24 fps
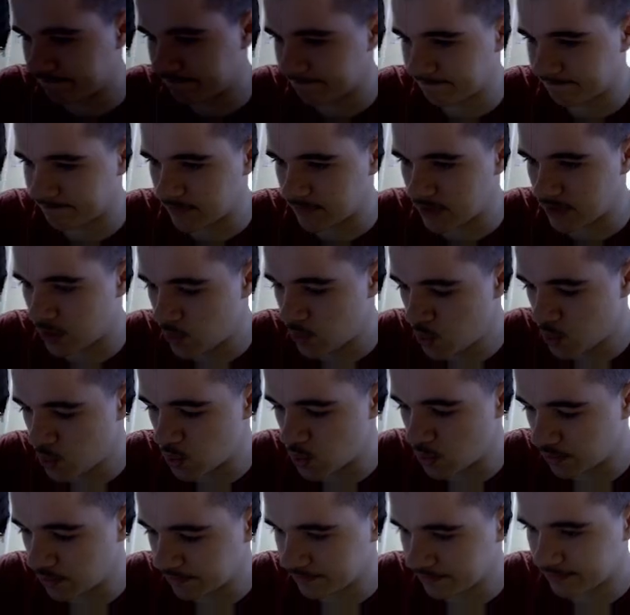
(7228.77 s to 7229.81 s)
Ooh.
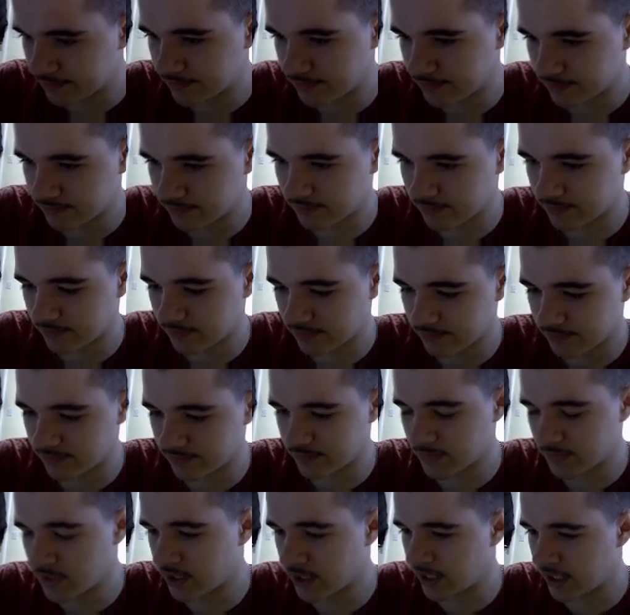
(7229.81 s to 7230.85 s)

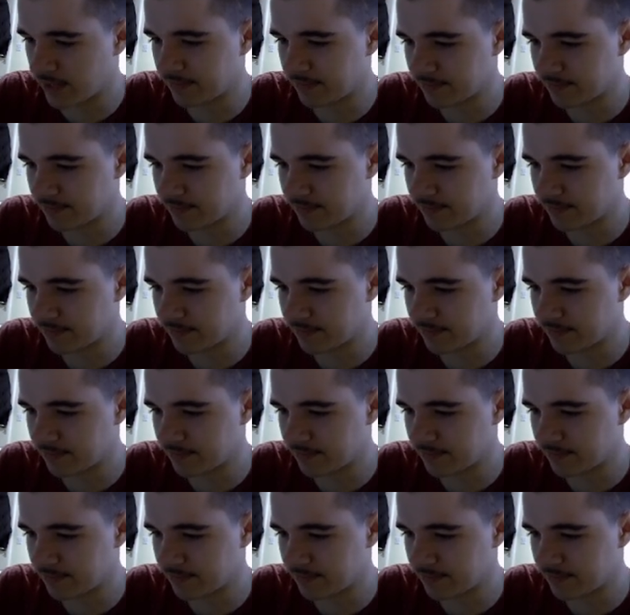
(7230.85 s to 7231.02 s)
Okay.